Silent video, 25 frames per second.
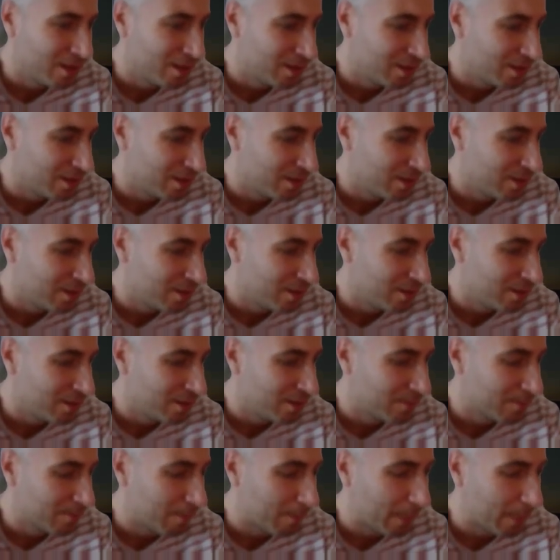
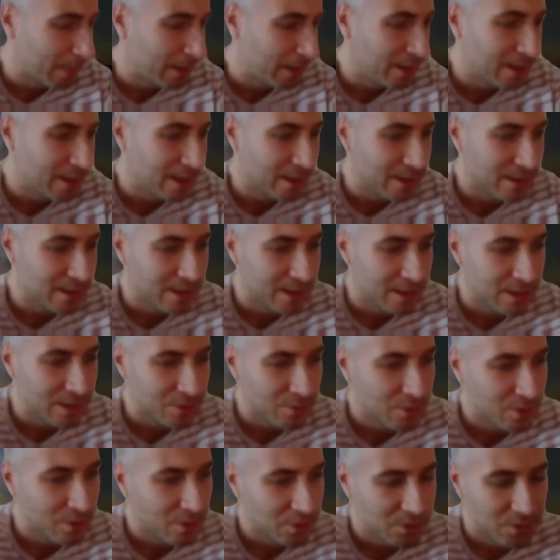In that sense,
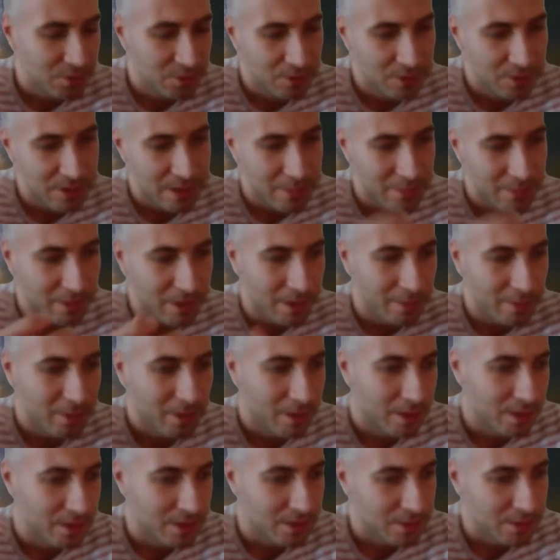we also use some
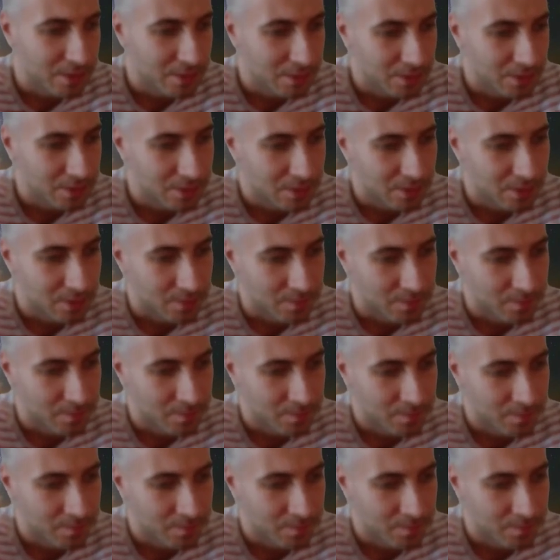libraries to